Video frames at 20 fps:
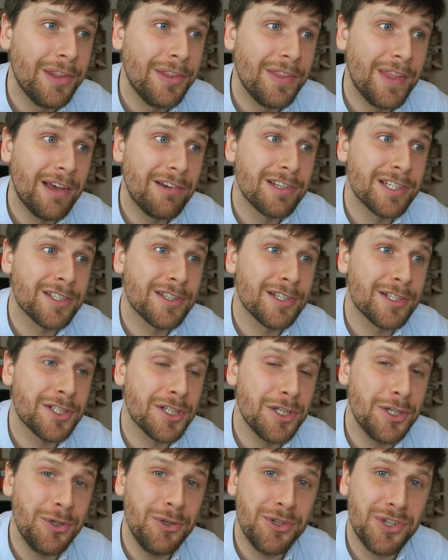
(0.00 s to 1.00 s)
there is the
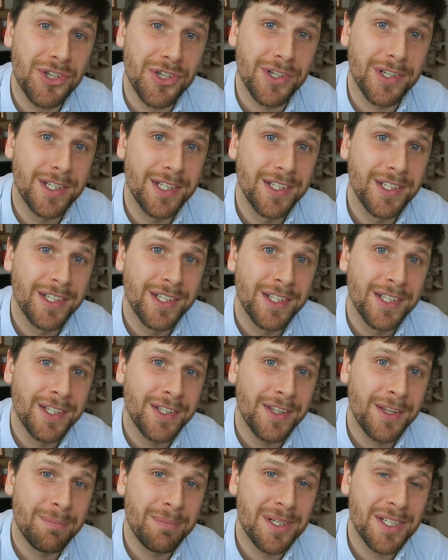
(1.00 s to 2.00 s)
solution.
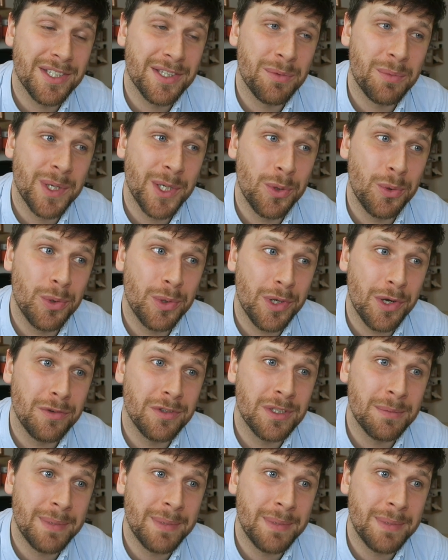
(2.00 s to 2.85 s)
That means that we're all going